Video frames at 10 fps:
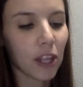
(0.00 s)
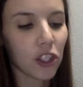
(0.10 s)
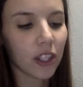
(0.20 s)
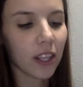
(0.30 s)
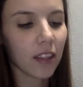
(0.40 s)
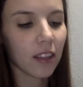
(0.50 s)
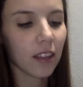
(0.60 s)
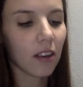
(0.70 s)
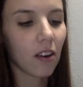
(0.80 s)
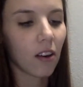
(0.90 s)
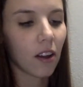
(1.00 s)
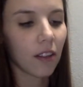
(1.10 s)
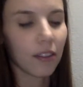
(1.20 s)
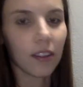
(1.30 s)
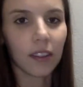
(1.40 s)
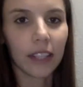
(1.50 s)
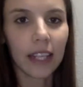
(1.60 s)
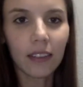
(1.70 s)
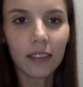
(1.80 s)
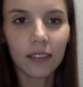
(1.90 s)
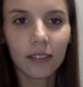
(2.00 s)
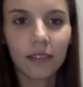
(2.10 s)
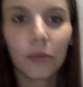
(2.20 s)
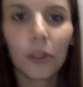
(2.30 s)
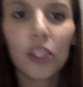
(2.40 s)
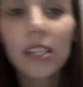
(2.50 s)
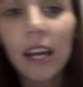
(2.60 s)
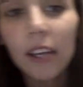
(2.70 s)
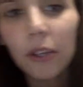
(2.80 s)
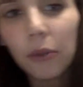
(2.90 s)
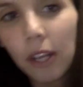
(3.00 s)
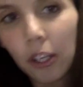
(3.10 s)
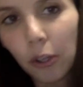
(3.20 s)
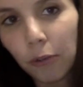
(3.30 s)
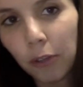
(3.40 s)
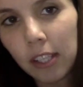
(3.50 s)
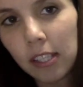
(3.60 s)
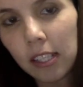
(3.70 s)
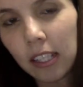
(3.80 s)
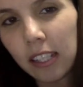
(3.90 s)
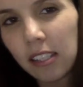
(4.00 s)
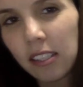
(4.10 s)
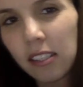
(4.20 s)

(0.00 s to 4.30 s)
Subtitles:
thing on the lid, which is kind of cool. I don't know if you can see it.